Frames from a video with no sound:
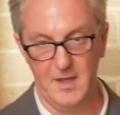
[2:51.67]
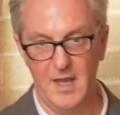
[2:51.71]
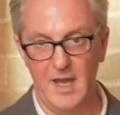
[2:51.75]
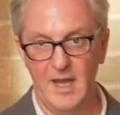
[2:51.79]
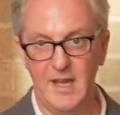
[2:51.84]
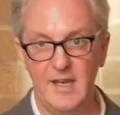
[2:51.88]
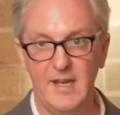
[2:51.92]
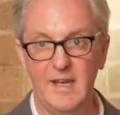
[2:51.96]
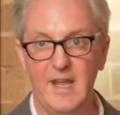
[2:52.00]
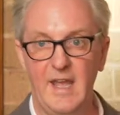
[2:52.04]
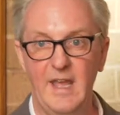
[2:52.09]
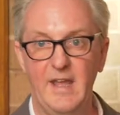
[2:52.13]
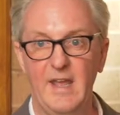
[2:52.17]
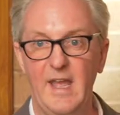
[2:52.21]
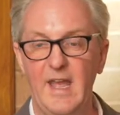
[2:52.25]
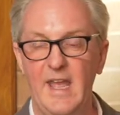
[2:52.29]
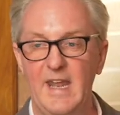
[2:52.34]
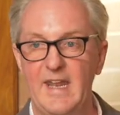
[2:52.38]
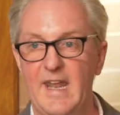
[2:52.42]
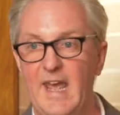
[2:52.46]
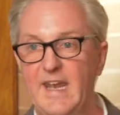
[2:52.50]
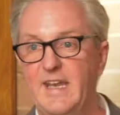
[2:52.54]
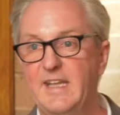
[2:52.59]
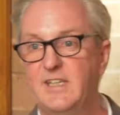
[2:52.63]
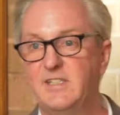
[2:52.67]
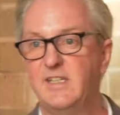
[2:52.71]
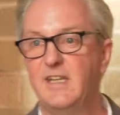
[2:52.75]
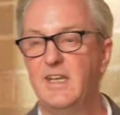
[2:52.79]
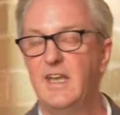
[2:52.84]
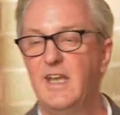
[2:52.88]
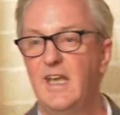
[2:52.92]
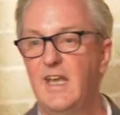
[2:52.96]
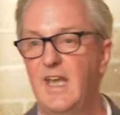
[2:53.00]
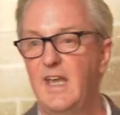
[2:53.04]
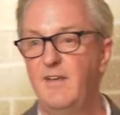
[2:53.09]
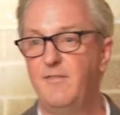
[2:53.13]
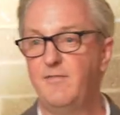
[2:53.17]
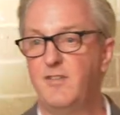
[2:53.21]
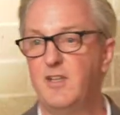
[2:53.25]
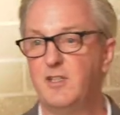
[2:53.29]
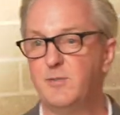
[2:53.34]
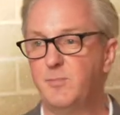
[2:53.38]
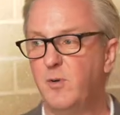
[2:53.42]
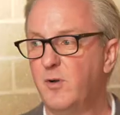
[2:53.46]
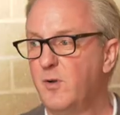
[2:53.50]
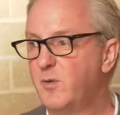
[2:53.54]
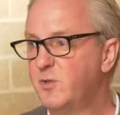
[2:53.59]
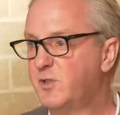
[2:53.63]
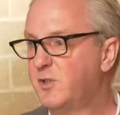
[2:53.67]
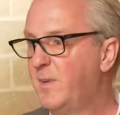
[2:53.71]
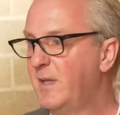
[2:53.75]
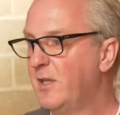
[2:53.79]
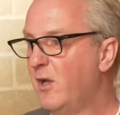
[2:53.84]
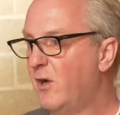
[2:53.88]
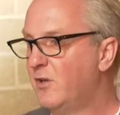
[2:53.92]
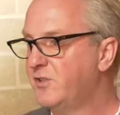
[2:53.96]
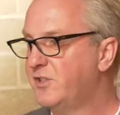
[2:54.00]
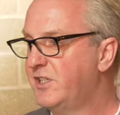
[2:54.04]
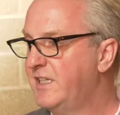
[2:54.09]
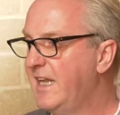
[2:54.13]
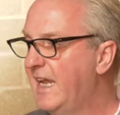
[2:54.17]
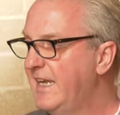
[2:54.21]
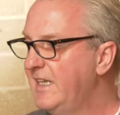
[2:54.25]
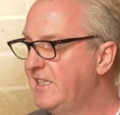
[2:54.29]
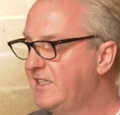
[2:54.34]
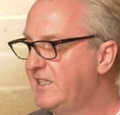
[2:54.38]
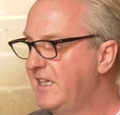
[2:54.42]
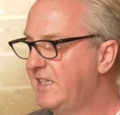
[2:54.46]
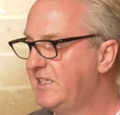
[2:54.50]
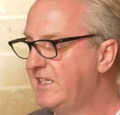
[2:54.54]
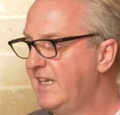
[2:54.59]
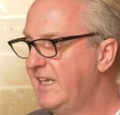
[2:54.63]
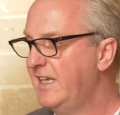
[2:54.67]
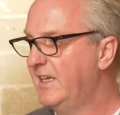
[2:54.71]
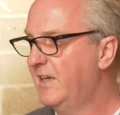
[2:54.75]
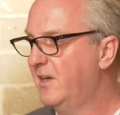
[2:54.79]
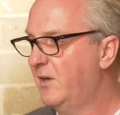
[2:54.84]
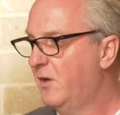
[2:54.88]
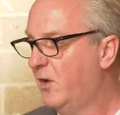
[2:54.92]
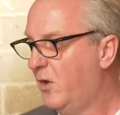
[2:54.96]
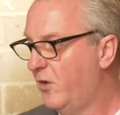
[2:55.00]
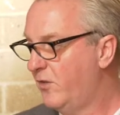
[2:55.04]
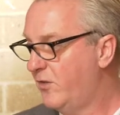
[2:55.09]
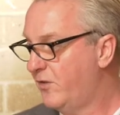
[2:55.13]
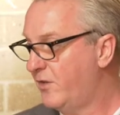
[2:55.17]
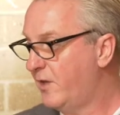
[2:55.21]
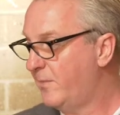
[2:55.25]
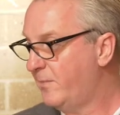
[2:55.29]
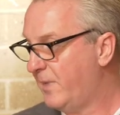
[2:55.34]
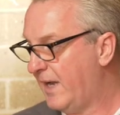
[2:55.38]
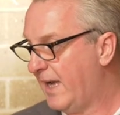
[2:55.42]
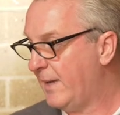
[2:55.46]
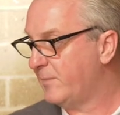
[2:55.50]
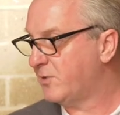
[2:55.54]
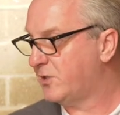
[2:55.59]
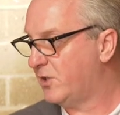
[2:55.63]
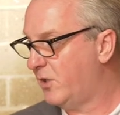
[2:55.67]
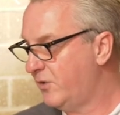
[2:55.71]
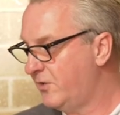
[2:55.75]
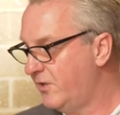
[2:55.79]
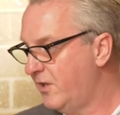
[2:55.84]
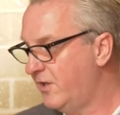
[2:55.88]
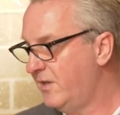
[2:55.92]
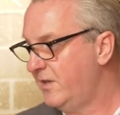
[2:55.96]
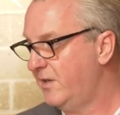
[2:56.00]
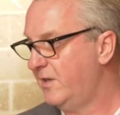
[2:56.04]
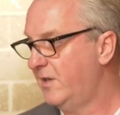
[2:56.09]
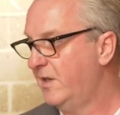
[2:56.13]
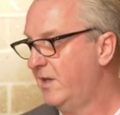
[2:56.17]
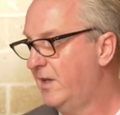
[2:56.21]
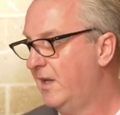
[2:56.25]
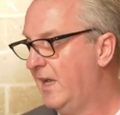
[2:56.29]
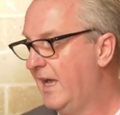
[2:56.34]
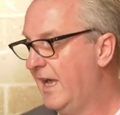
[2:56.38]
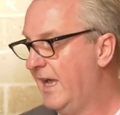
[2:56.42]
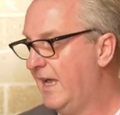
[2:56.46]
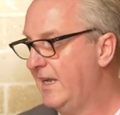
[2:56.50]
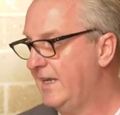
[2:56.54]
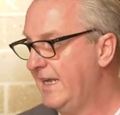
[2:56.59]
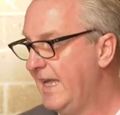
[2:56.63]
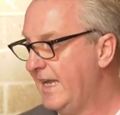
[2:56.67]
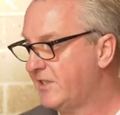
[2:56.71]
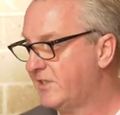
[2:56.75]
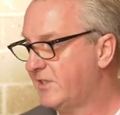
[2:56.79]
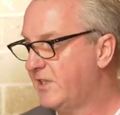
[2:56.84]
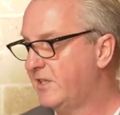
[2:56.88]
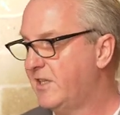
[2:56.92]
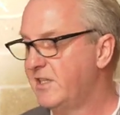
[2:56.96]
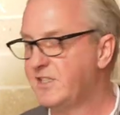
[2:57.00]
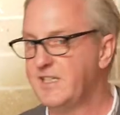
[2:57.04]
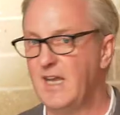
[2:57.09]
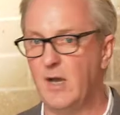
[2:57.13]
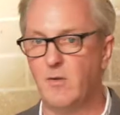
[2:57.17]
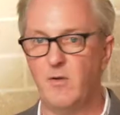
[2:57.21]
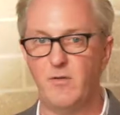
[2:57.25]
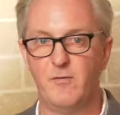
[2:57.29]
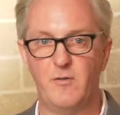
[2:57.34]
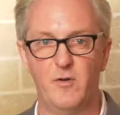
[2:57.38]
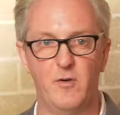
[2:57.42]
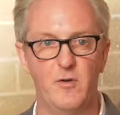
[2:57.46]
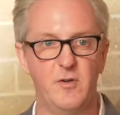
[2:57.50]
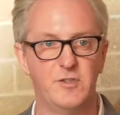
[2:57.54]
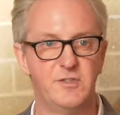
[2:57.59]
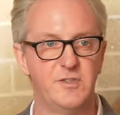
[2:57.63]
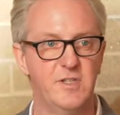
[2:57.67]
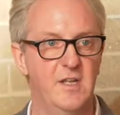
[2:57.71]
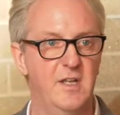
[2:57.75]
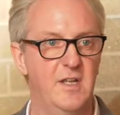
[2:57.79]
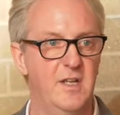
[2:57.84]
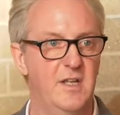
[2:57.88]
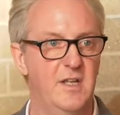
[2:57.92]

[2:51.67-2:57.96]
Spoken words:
And if this book was to be launched in any city other than perhaps London, next to the Tower of course,